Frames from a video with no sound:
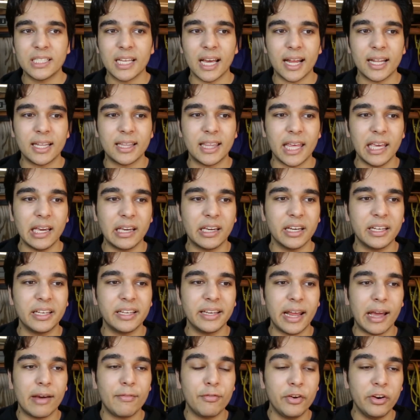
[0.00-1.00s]
that they could
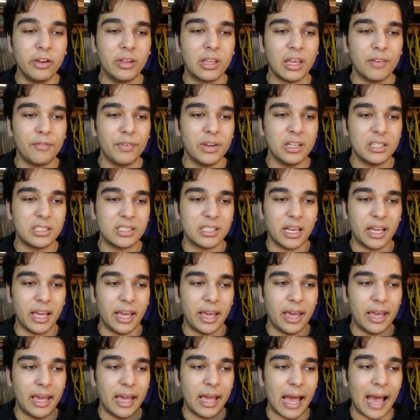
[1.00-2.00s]
never give us
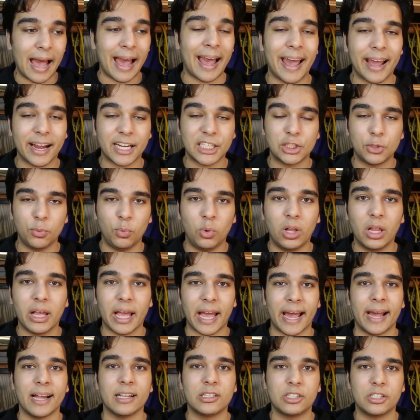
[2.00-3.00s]
a actual
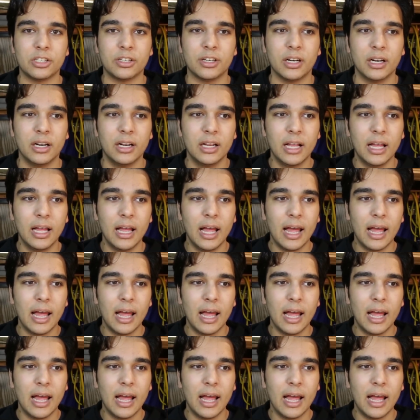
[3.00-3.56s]
answer